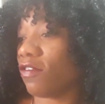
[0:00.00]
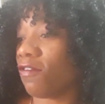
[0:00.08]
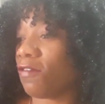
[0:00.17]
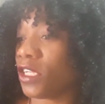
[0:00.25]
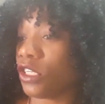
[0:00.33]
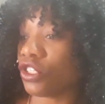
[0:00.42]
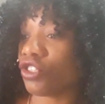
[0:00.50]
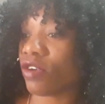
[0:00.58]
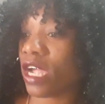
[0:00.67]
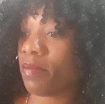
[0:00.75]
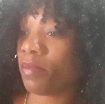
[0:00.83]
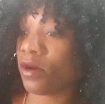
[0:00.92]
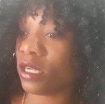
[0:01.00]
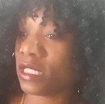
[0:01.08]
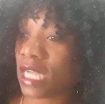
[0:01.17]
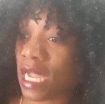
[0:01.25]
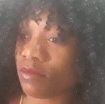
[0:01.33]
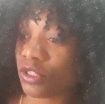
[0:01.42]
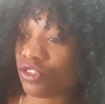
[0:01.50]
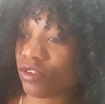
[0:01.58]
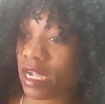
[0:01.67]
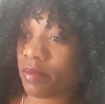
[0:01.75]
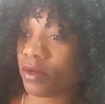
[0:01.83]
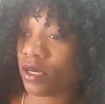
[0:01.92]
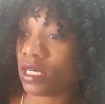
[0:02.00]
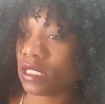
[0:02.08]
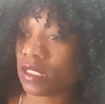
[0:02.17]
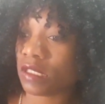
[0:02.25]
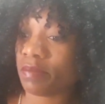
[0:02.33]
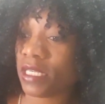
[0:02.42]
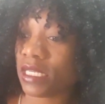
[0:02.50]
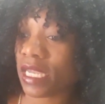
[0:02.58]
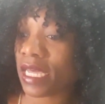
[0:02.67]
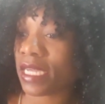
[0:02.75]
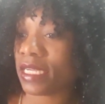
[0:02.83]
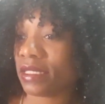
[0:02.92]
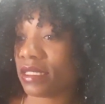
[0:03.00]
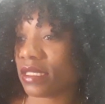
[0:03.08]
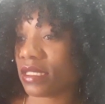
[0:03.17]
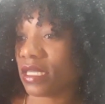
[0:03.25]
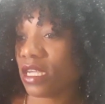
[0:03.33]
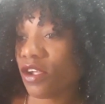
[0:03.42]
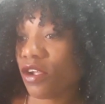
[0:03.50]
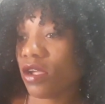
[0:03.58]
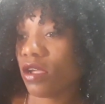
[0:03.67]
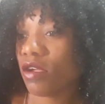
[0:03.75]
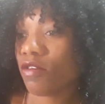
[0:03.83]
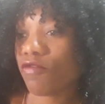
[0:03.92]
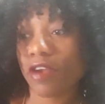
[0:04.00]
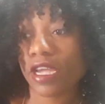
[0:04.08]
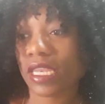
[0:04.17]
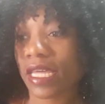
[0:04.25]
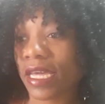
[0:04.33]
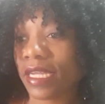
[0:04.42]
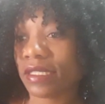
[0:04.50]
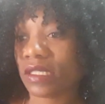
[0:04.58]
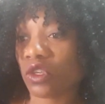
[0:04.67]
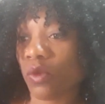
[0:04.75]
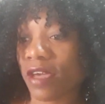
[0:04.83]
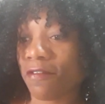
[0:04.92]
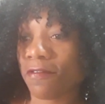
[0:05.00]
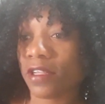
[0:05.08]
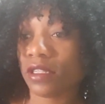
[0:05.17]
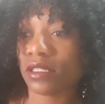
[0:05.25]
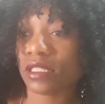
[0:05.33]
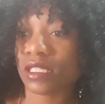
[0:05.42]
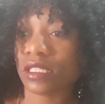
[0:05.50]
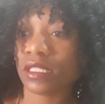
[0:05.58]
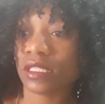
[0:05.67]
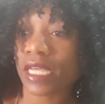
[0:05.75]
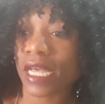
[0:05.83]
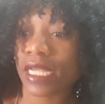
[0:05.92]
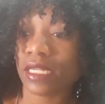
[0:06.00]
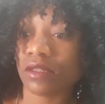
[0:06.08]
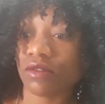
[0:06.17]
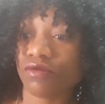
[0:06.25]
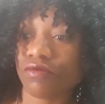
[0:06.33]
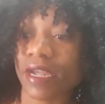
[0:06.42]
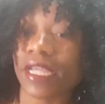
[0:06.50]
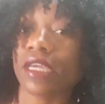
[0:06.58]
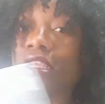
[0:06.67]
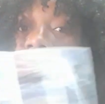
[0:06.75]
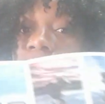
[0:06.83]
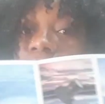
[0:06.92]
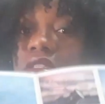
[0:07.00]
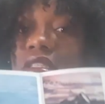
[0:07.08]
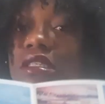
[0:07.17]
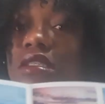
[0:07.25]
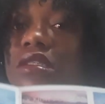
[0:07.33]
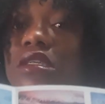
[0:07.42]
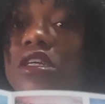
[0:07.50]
video tripod, camera tripod, speed lights, ring lights, square filters, and regular filters.